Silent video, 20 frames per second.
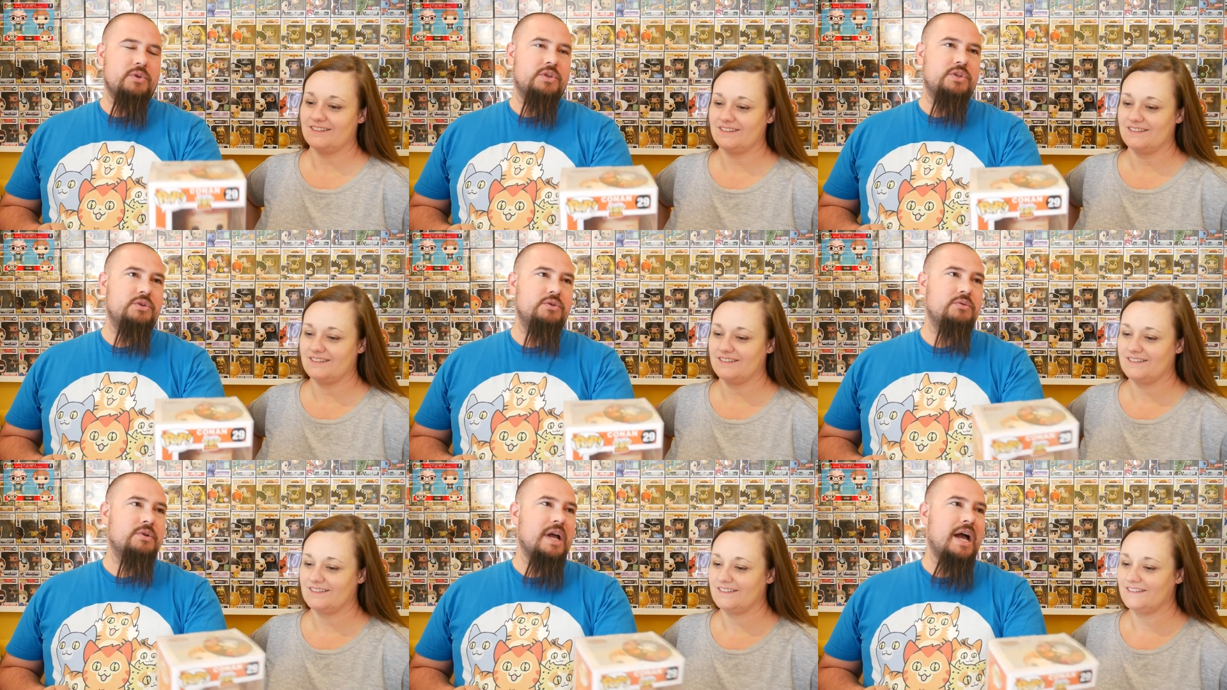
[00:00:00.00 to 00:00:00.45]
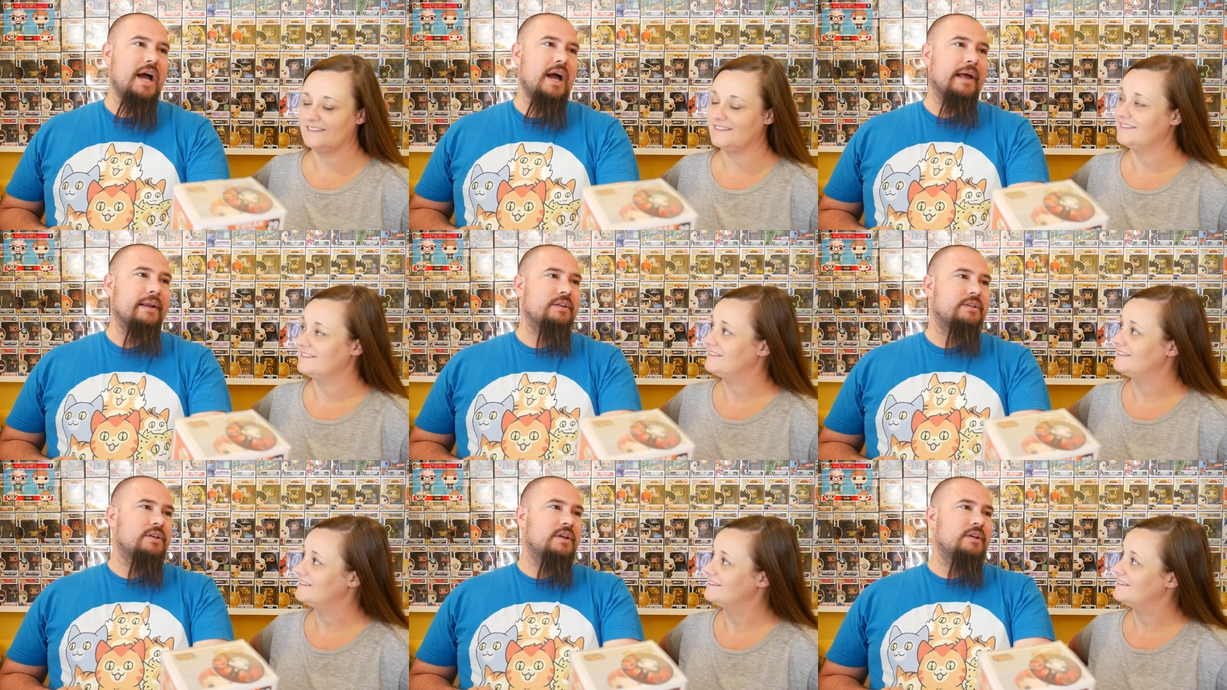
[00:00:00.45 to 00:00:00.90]
Speaker 1: you got
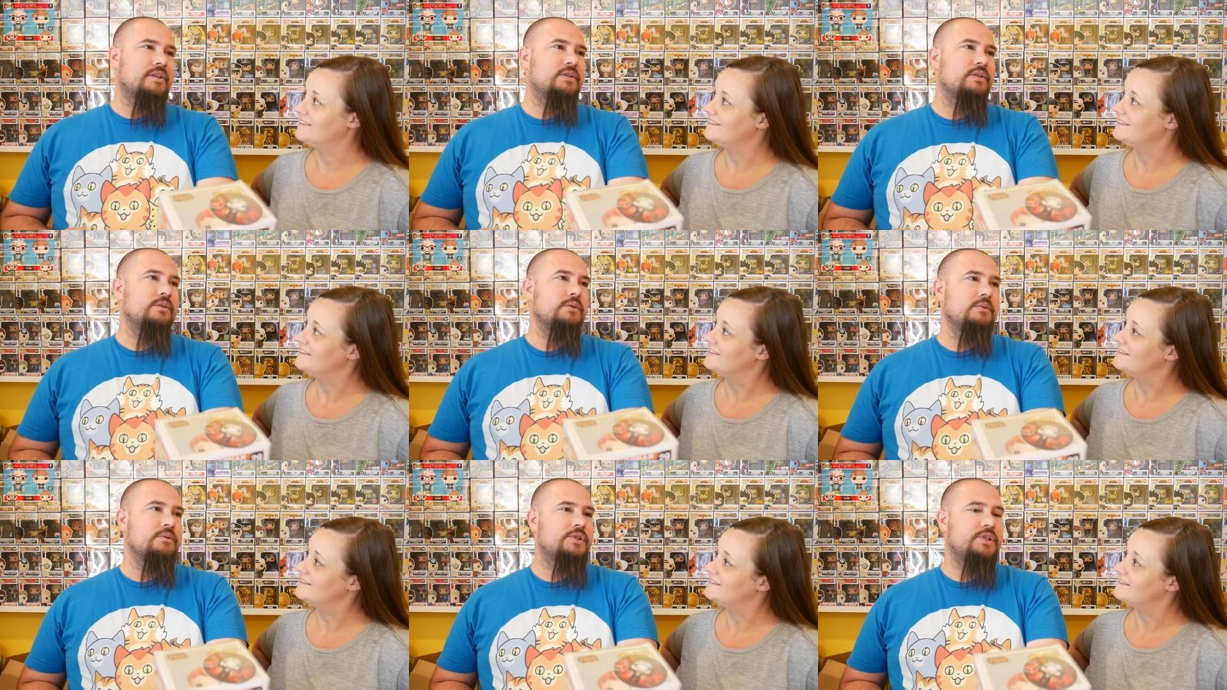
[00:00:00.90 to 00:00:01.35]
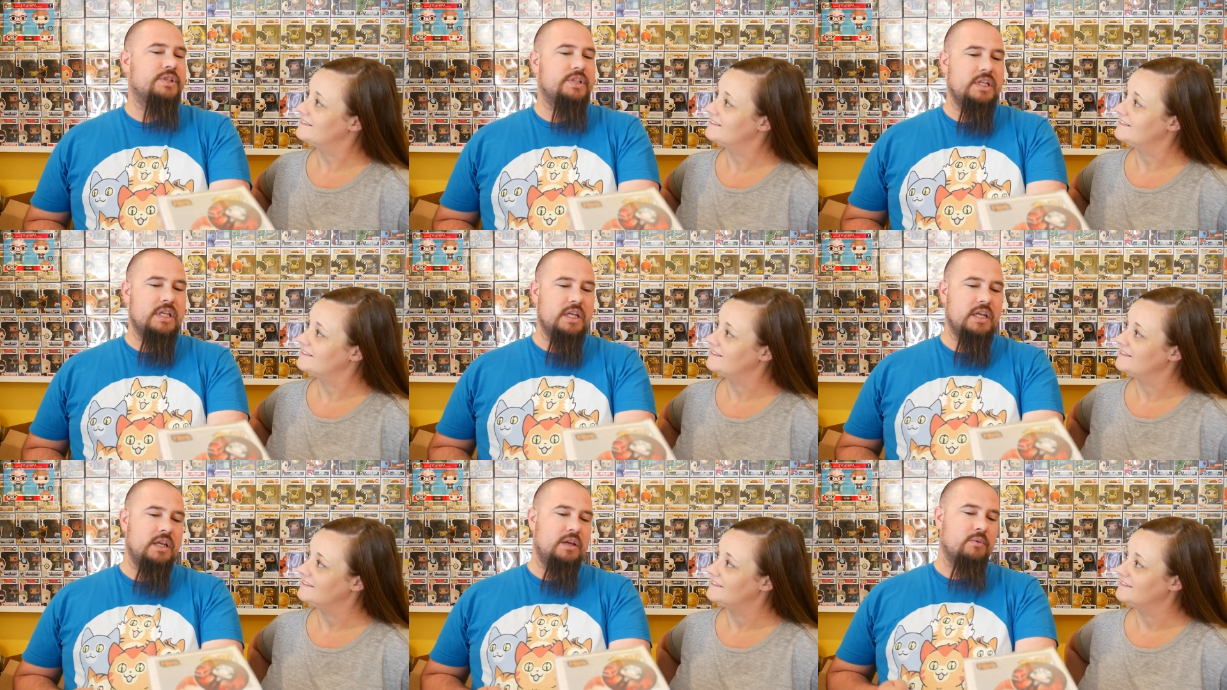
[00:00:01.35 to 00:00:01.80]
to
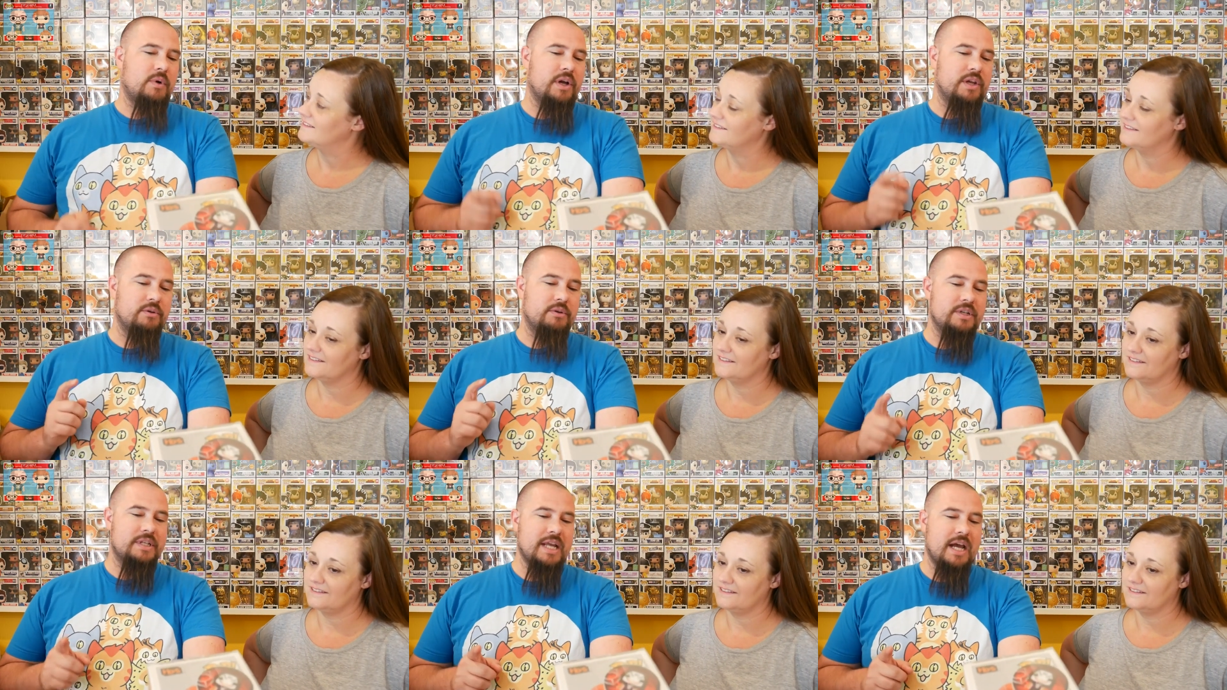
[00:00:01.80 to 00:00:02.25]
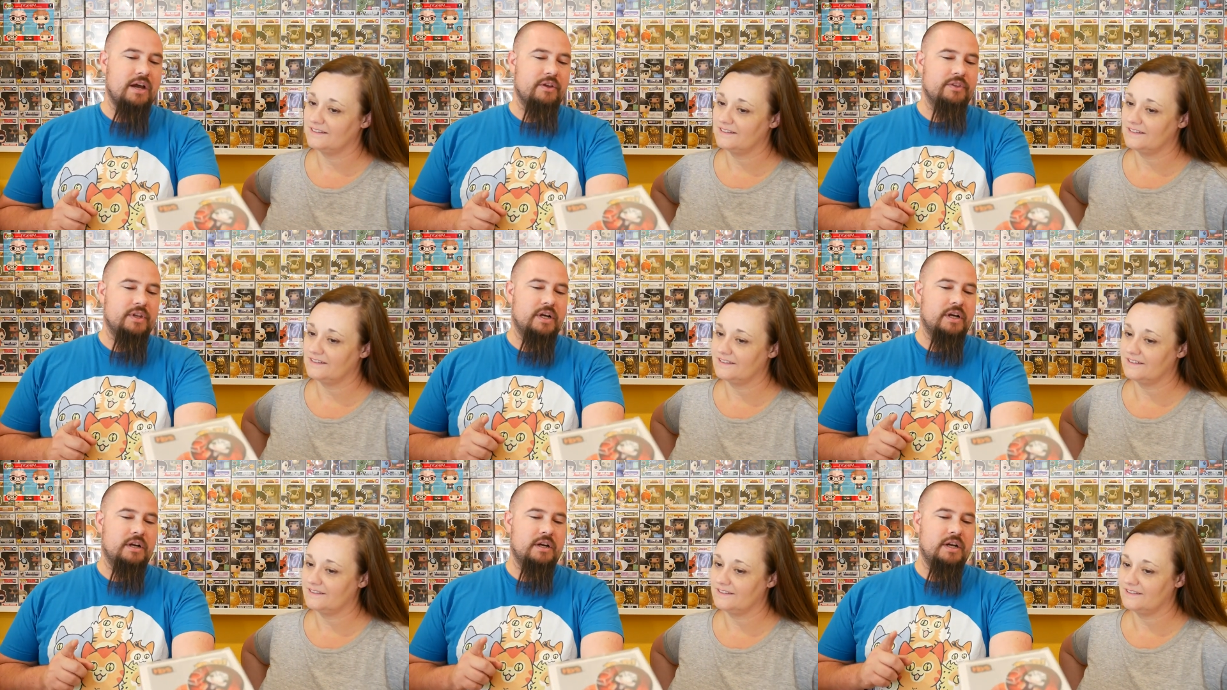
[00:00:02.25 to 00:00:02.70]
see, while you were down
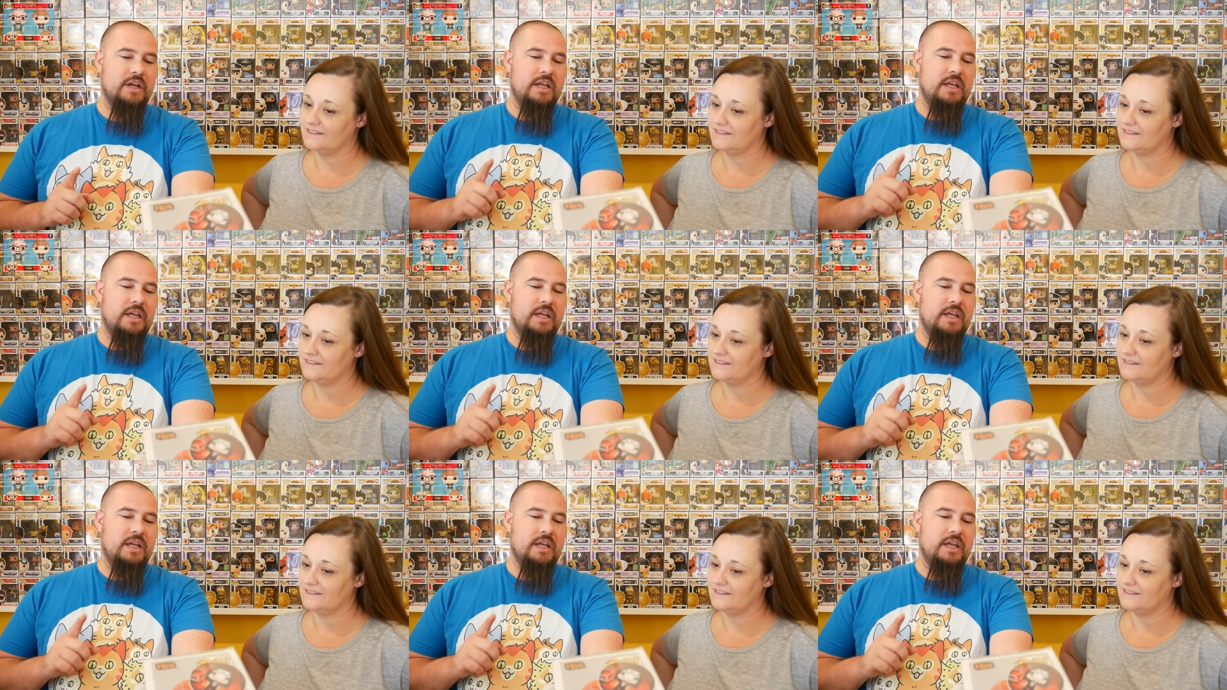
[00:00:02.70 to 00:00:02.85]
there,